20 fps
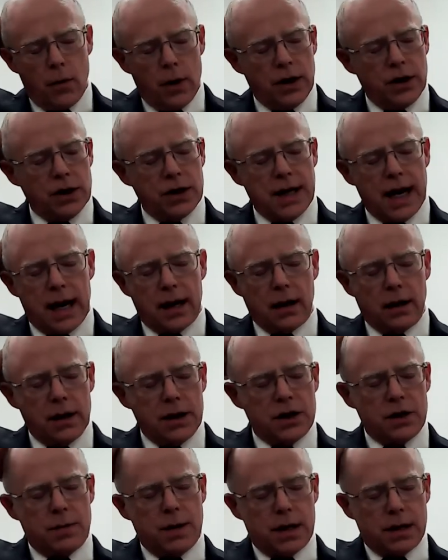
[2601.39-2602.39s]
We just had
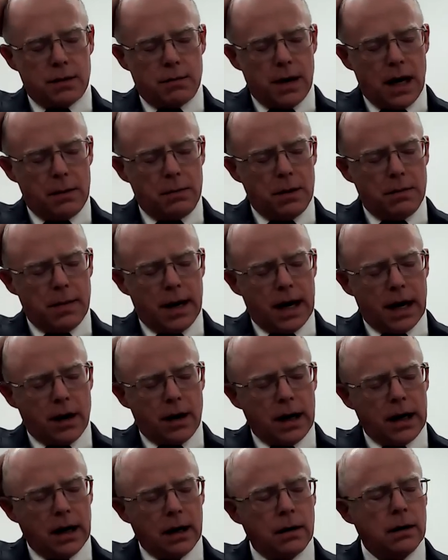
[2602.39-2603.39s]
Elizabeth and maybe
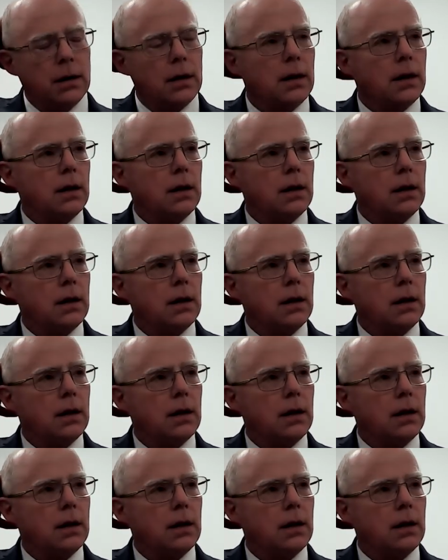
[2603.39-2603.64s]
Mary, and